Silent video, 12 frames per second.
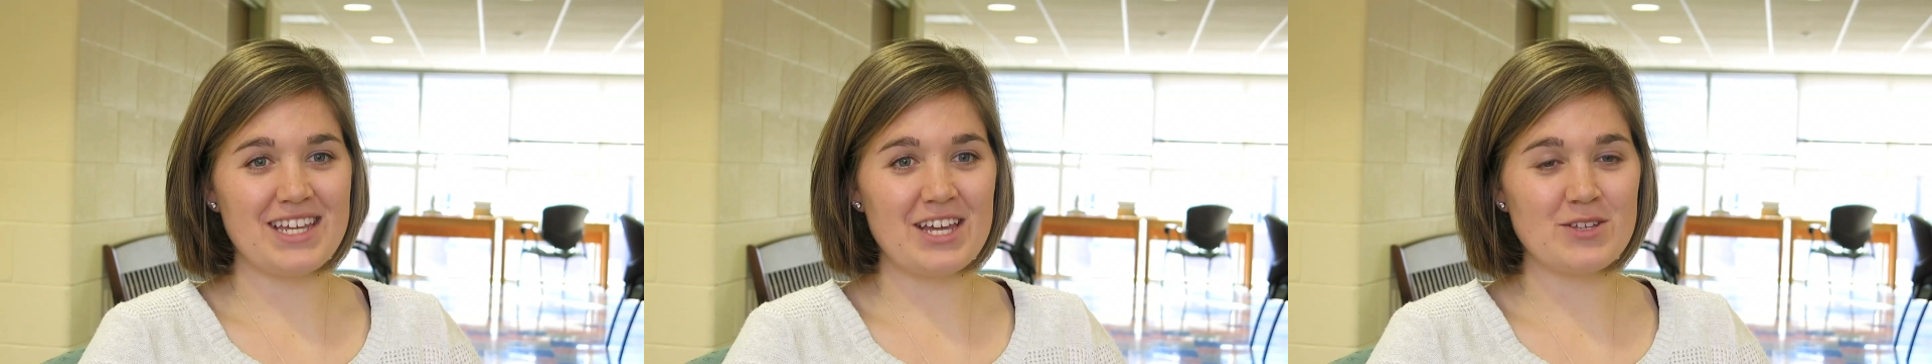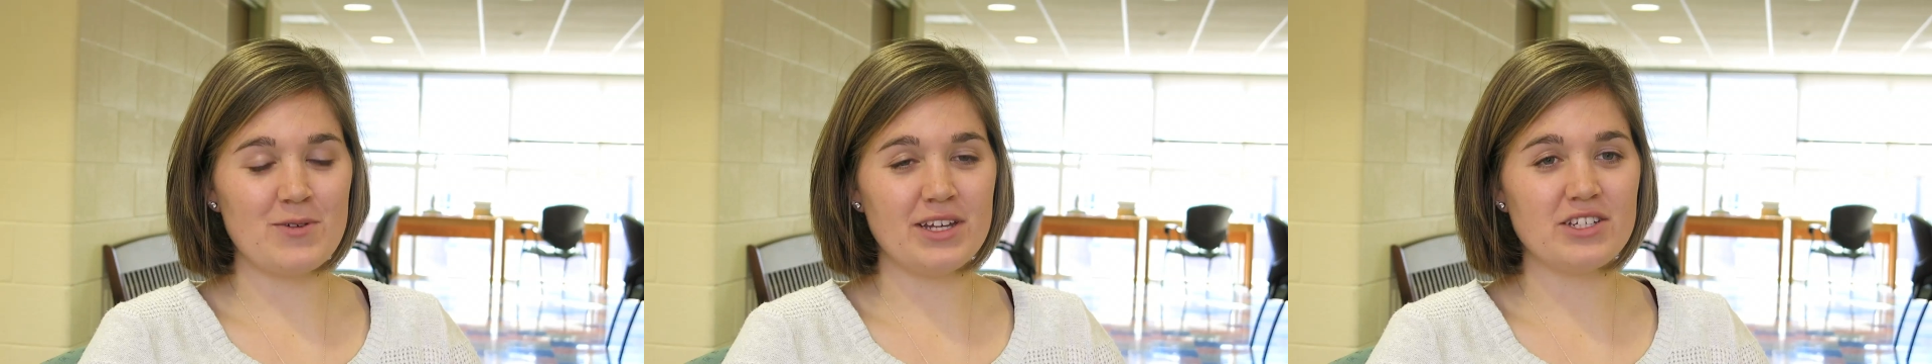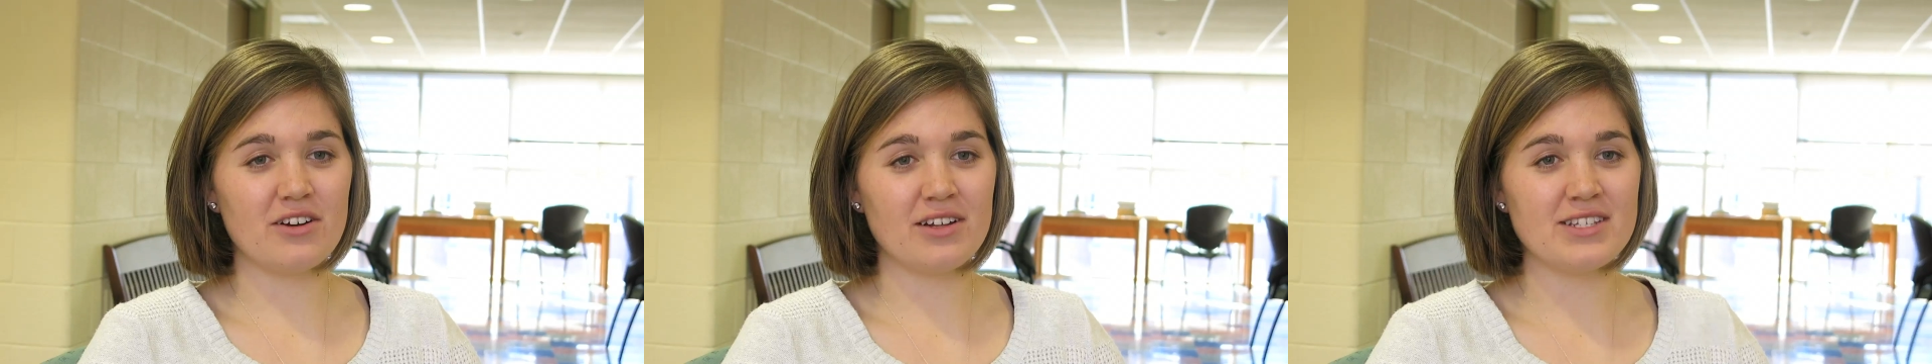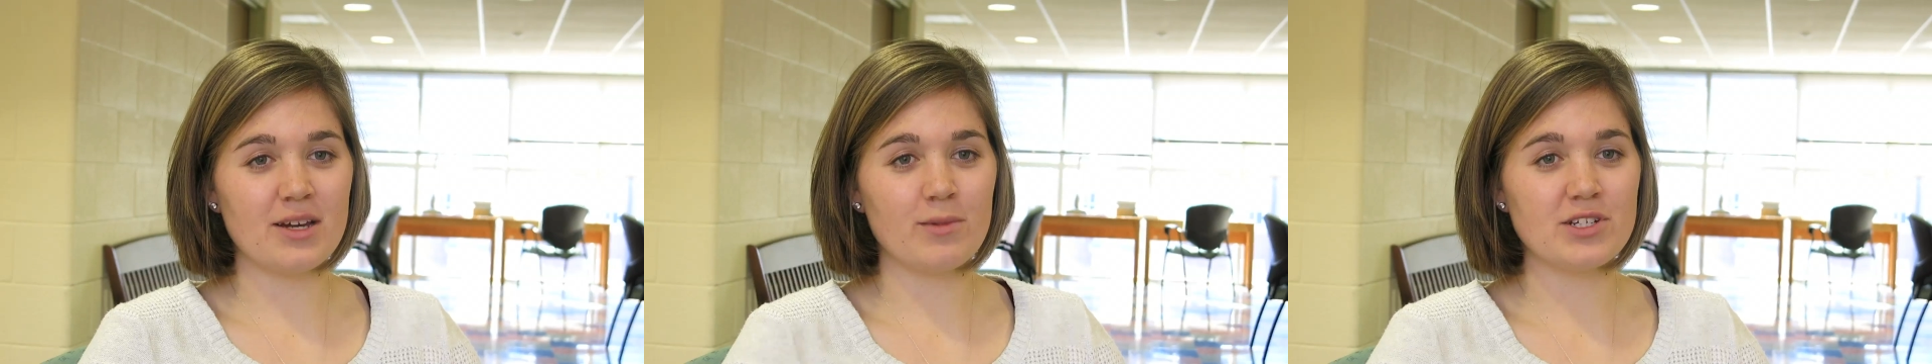eight weeks during
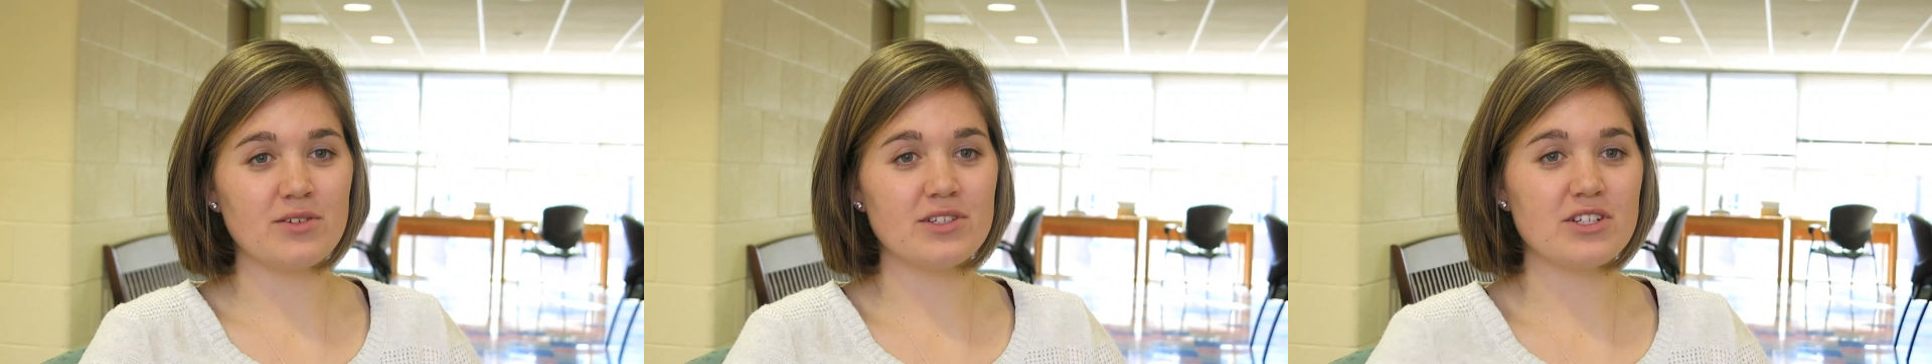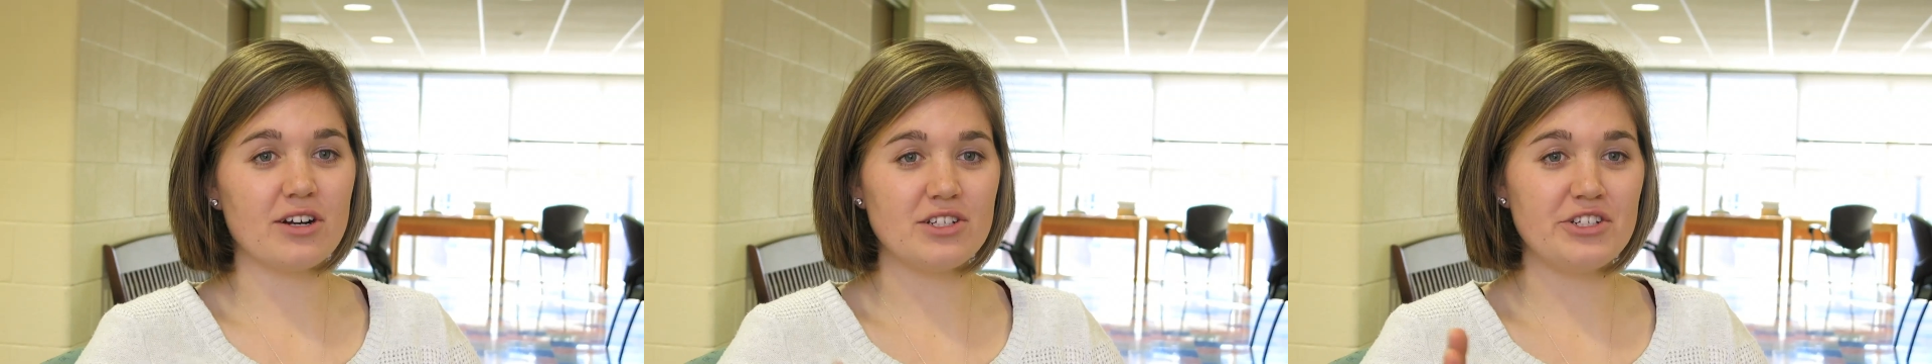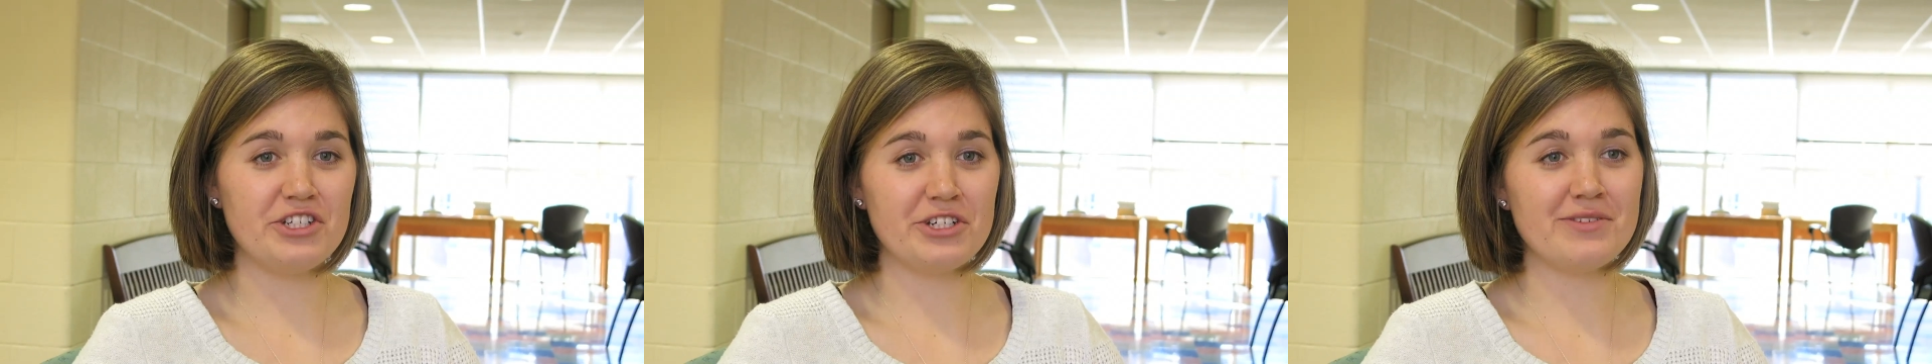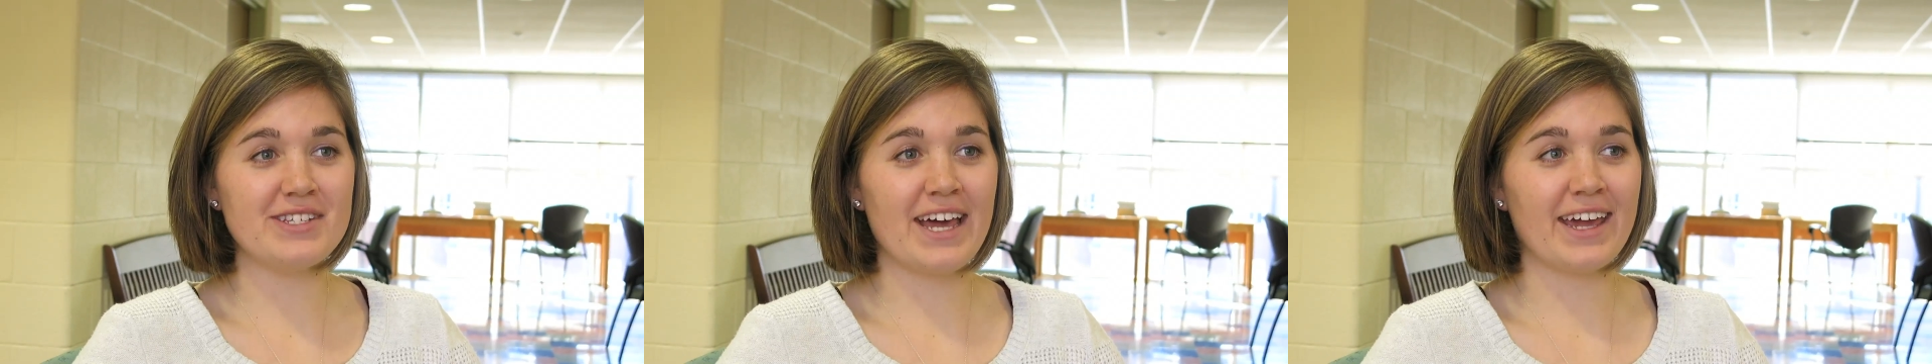the summer, so it starts
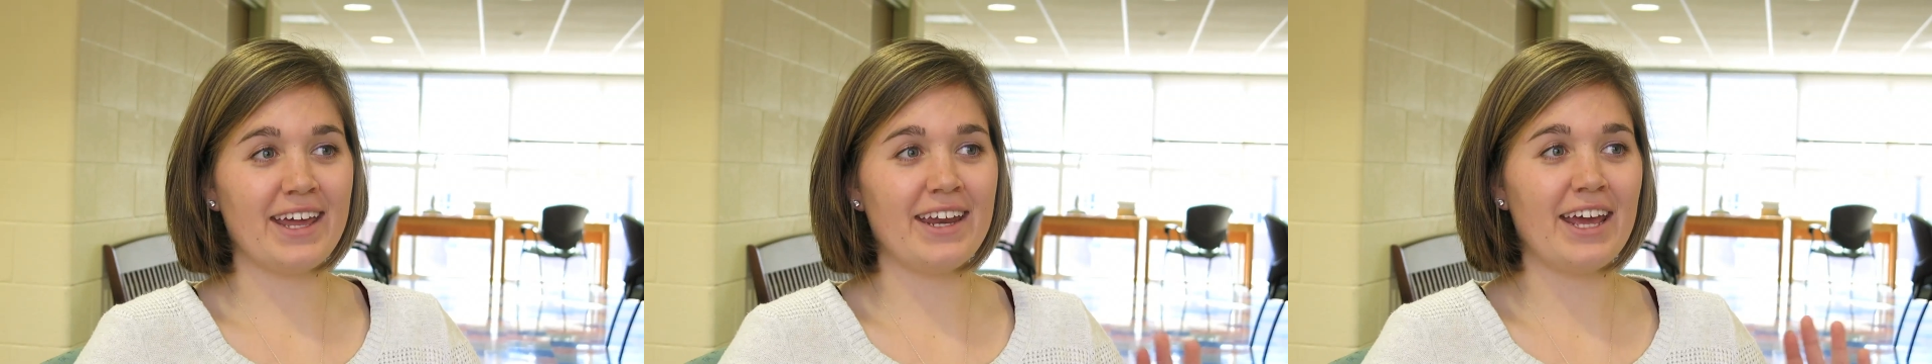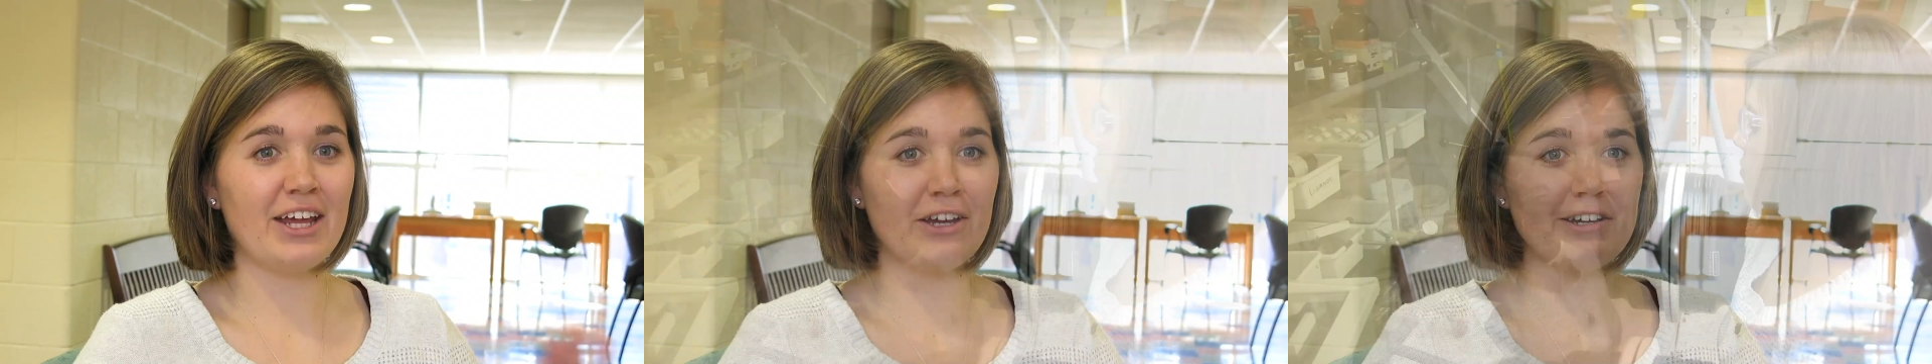June 2nd and